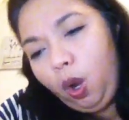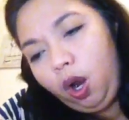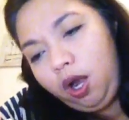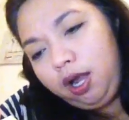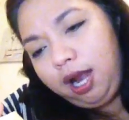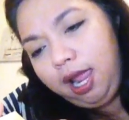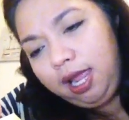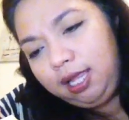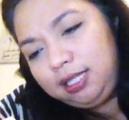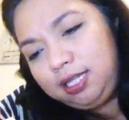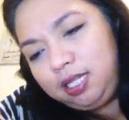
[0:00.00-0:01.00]

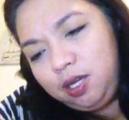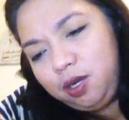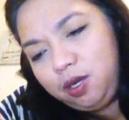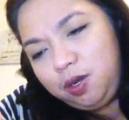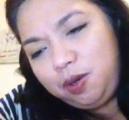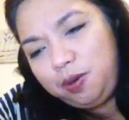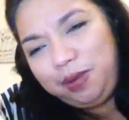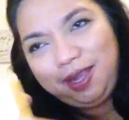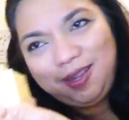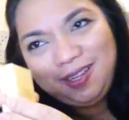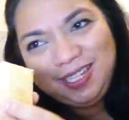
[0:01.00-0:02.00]
Alright, so
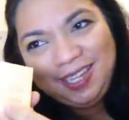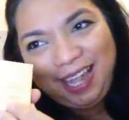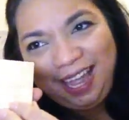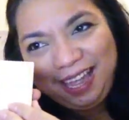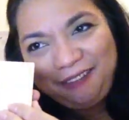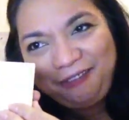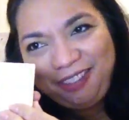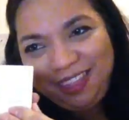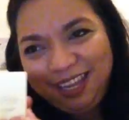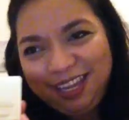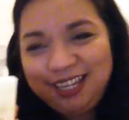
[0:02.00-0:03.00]
we also have
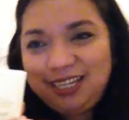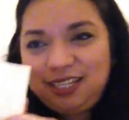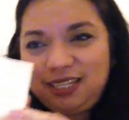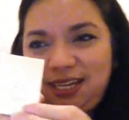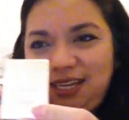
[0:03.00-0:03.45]
this.